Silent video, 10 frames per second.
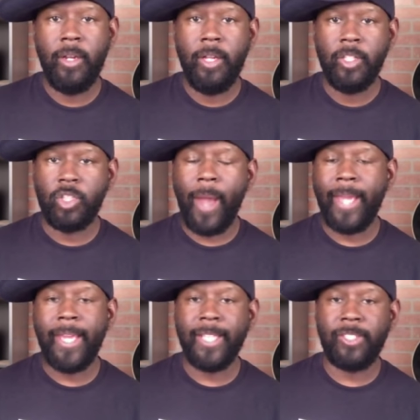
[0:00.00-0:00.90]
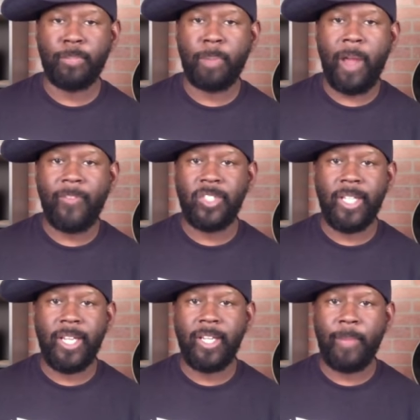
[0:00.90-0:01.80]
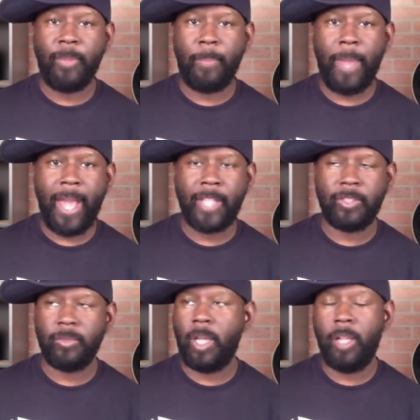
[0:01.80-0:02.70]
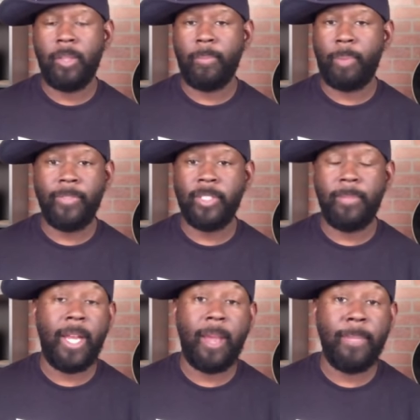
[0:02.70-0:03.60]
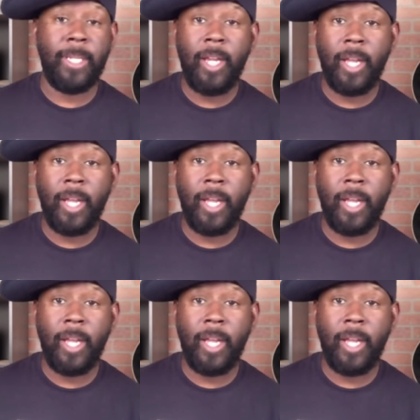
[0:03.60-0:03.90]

so I guess this prophecy didn't come to pass. Y'all, the prophecy may not be done,